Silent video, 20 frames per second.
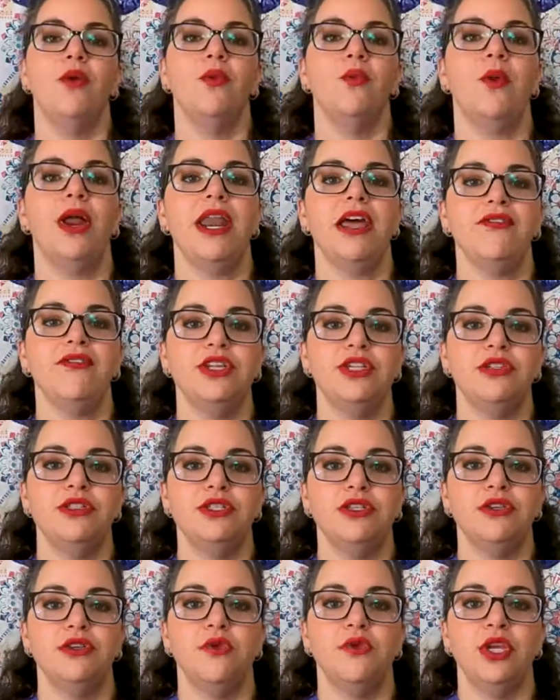Whatever you
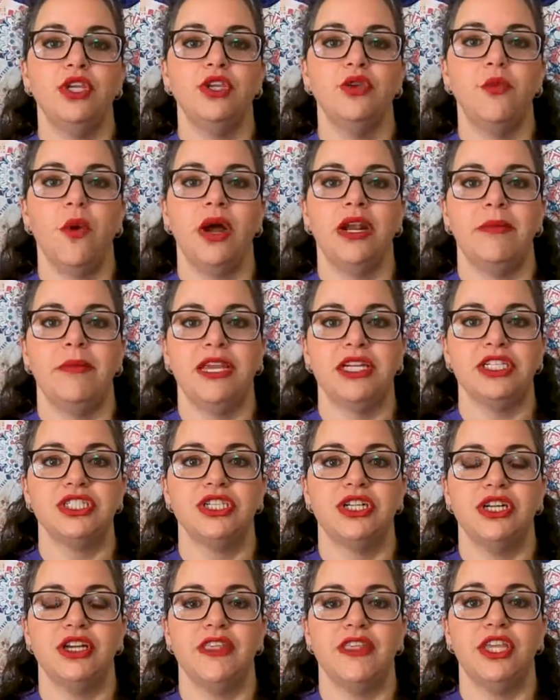do, you want to make
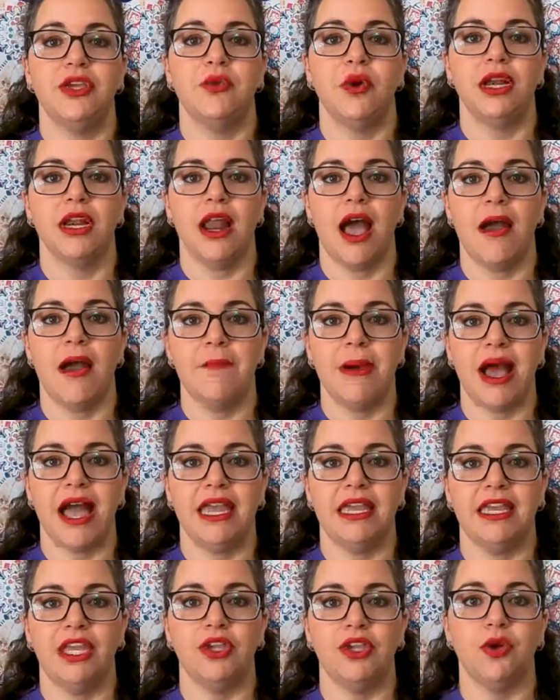sure that you are not
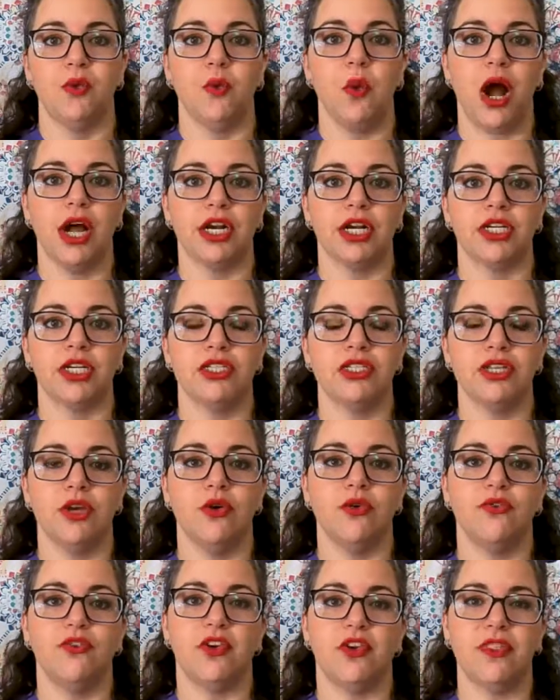buying your water.
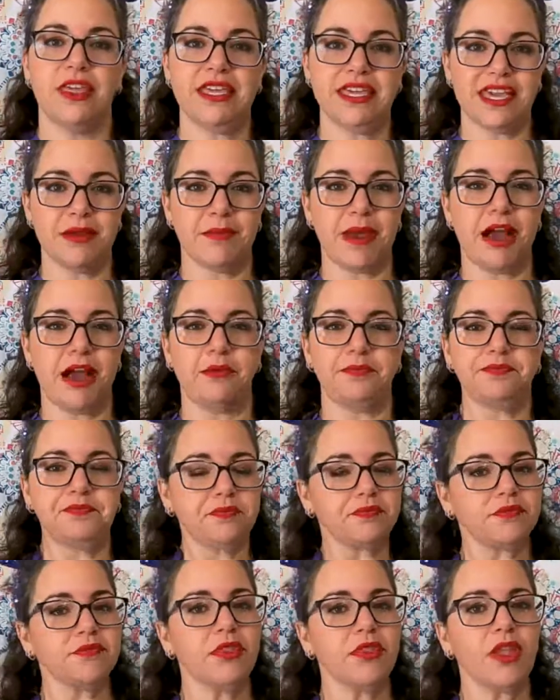So if you're thinking about,
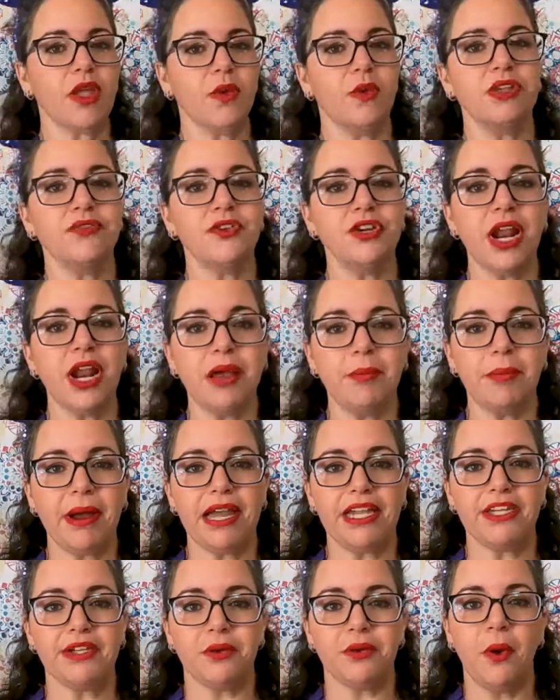well, if you're not
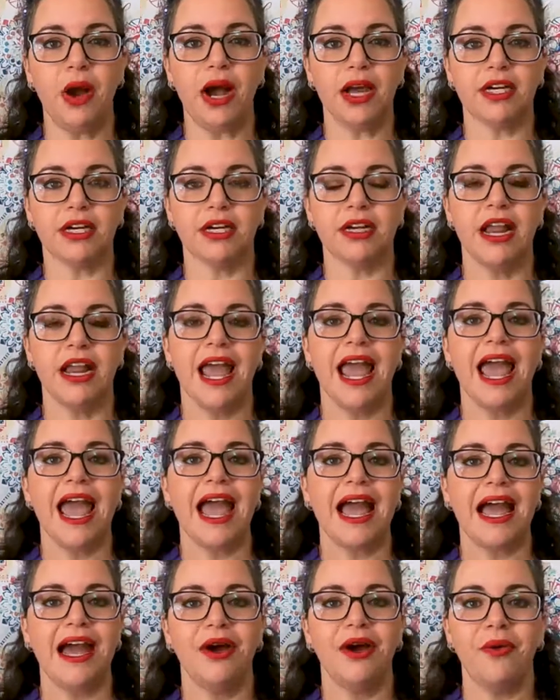buying your water,
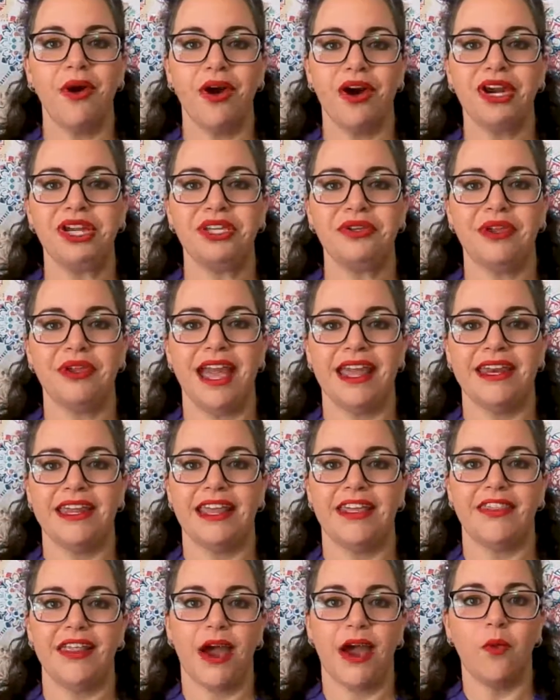how are you
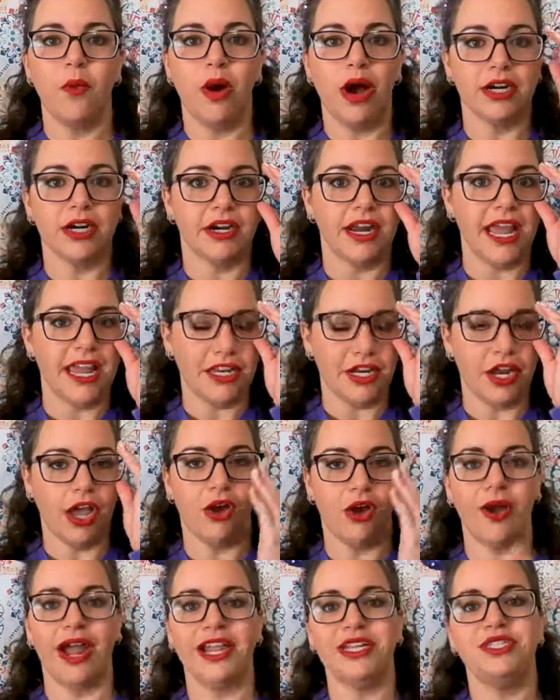getting that water? And
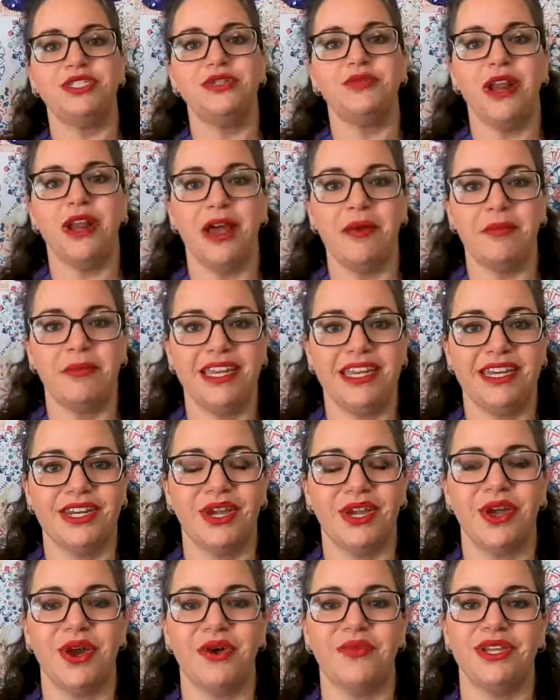no, I do not
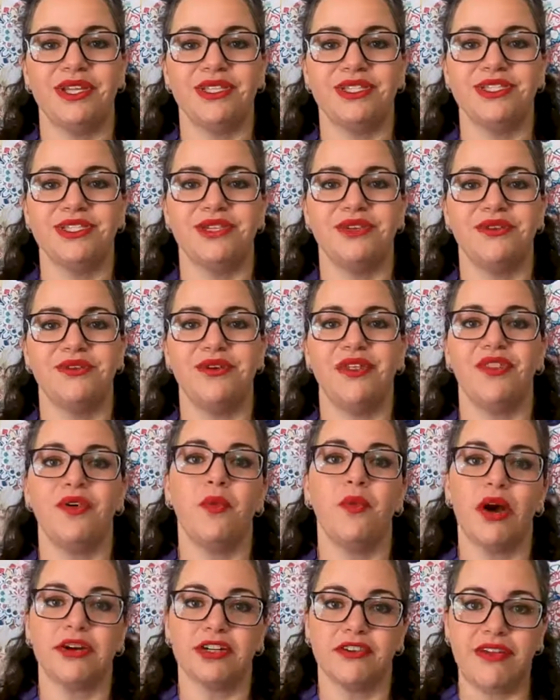mean going to the
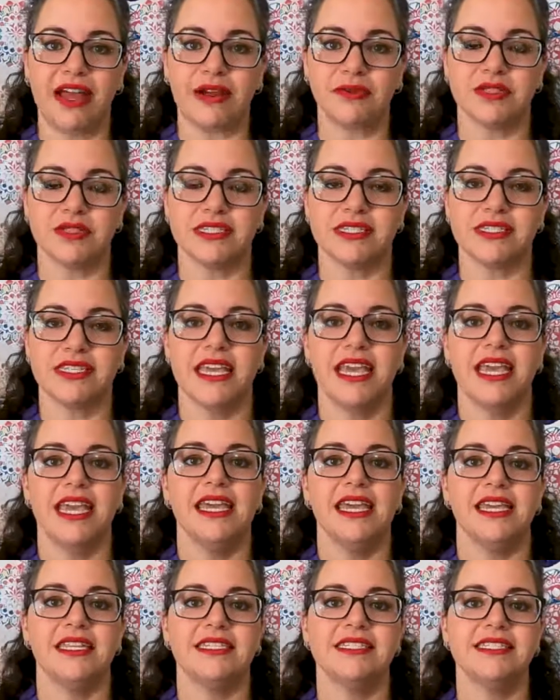water fountains.
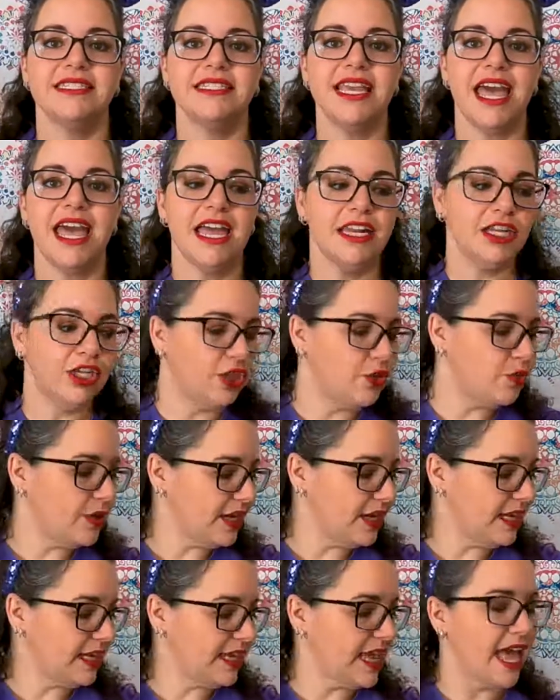Instead, you
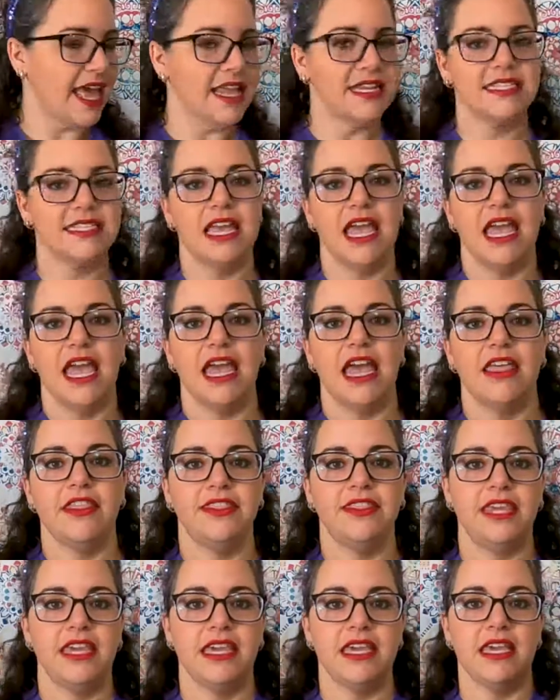can get
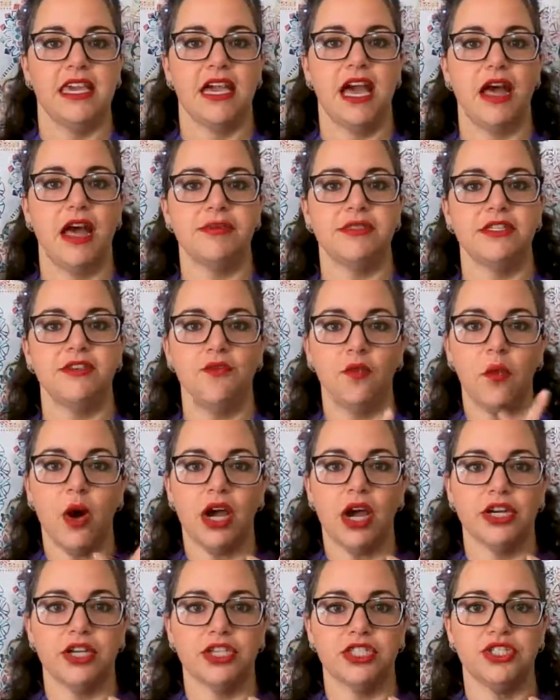the cups of
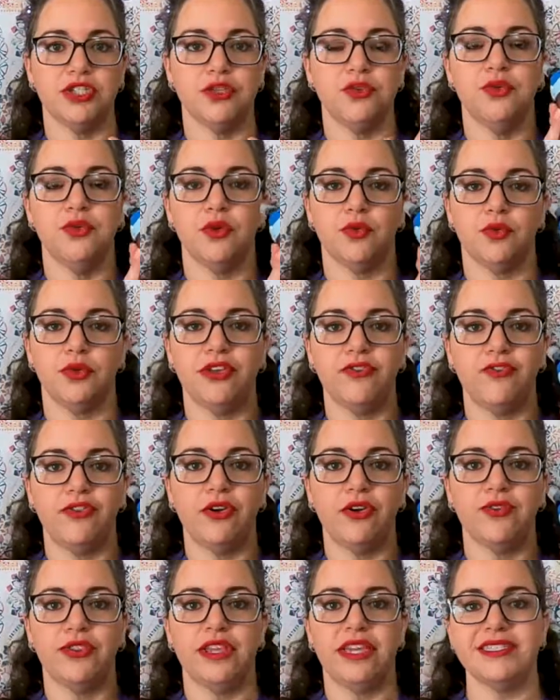water to
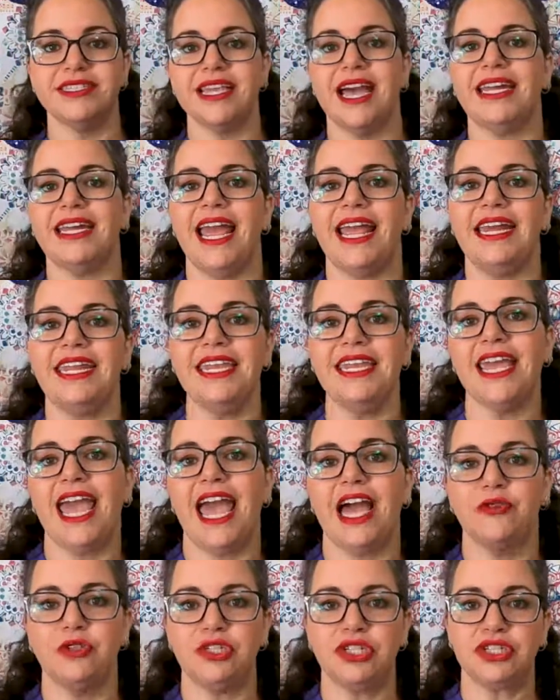refill these at any
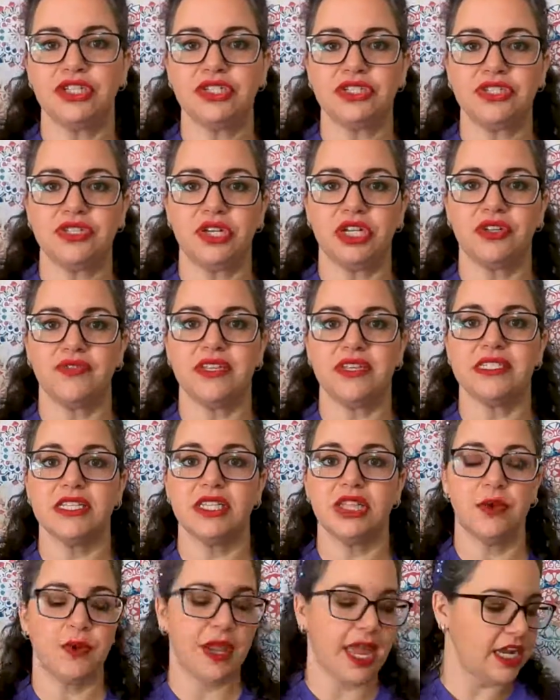counter
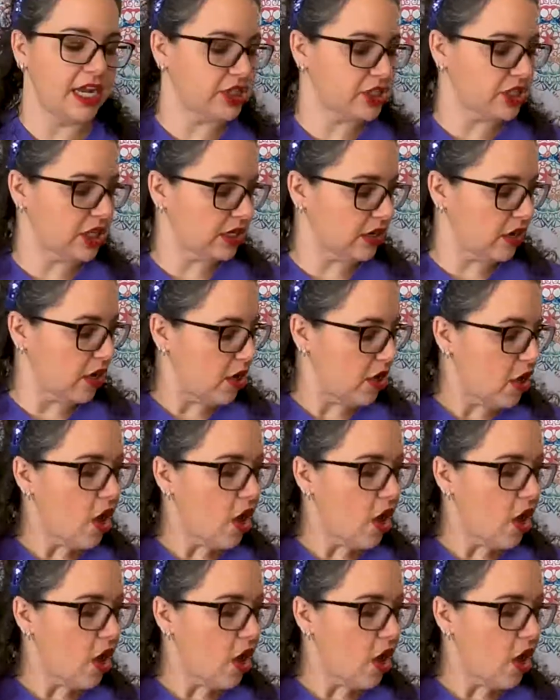service location.